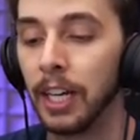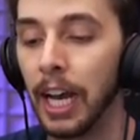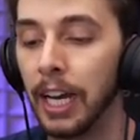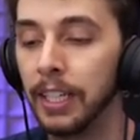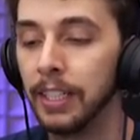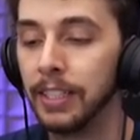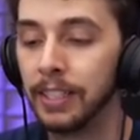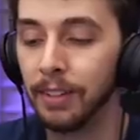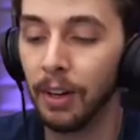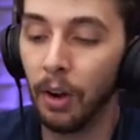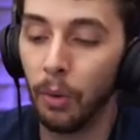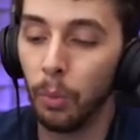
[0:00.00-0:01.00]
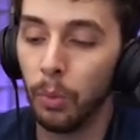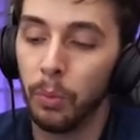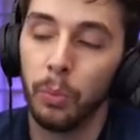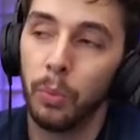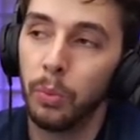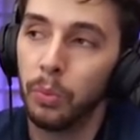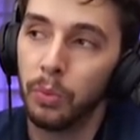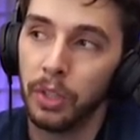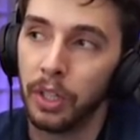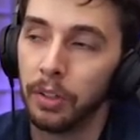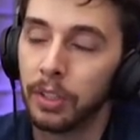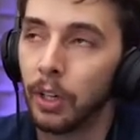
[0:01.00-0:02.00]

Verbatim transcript: And, you know,